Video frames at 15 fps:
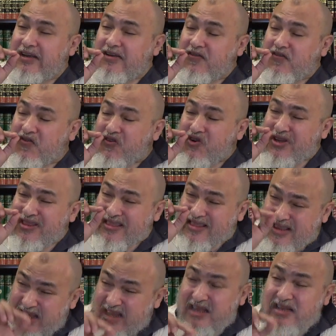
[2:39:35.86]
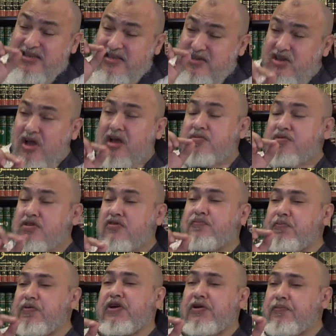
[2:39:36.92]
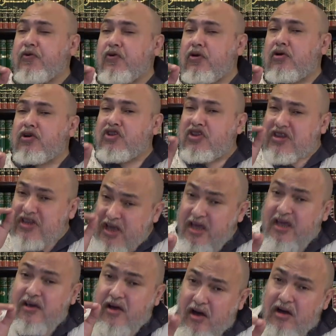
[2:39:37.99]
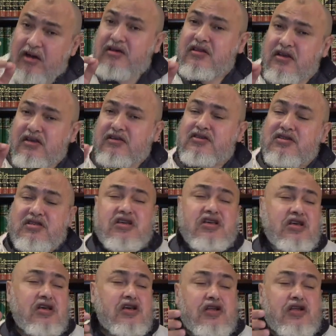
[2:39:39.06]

for these types of people, they are you see,